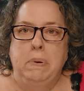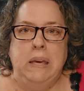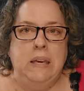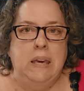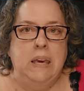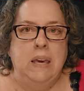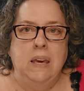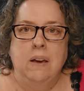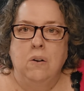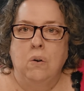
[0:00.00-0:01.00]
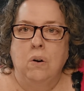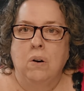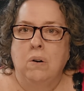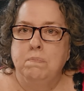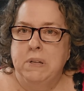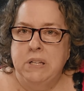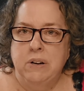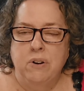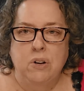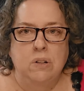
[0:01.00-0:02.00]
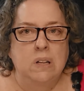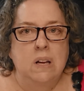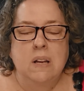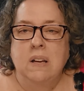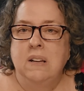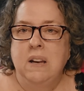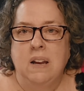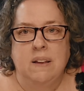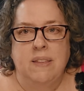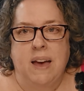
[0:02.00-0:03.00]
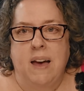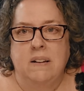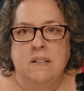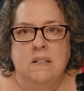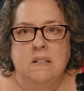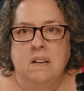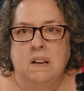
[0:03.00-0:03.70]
binky or material, none of that.